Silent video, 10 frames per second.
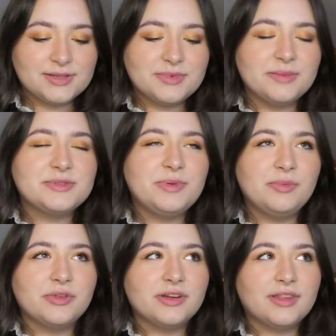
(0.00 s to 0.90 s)
sometimes
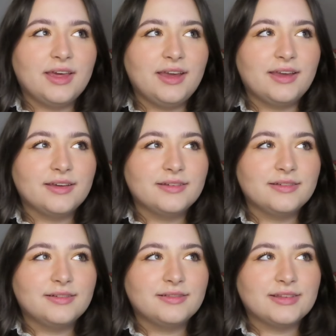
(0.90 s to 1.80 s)
people are like
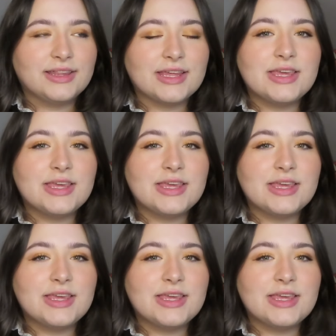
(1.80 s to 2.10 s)
they